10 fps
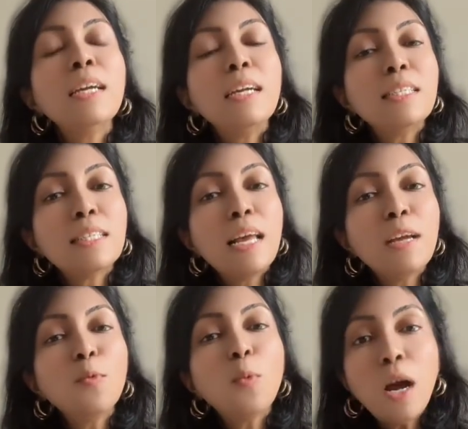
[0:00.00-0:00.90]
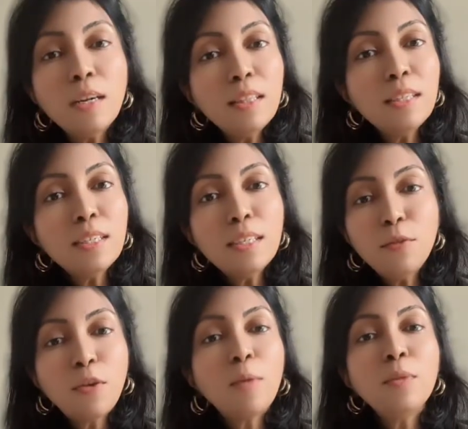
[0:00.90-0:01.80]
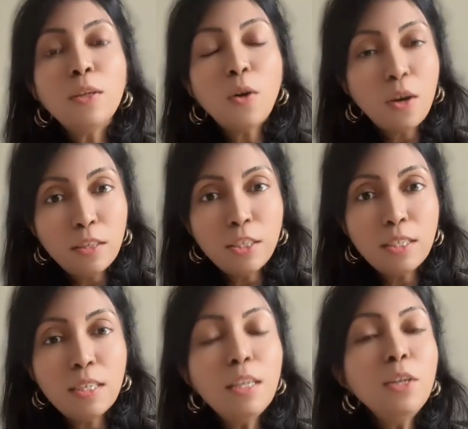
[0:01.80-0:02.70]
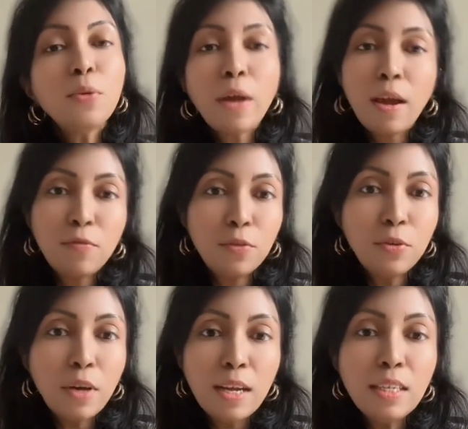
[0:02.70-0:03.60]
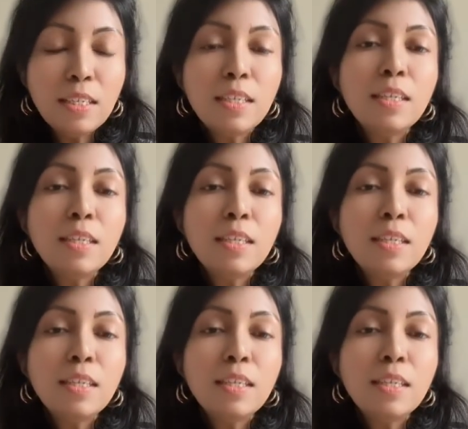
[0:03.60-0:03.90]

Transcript: it's like 1/3 from the original you have to write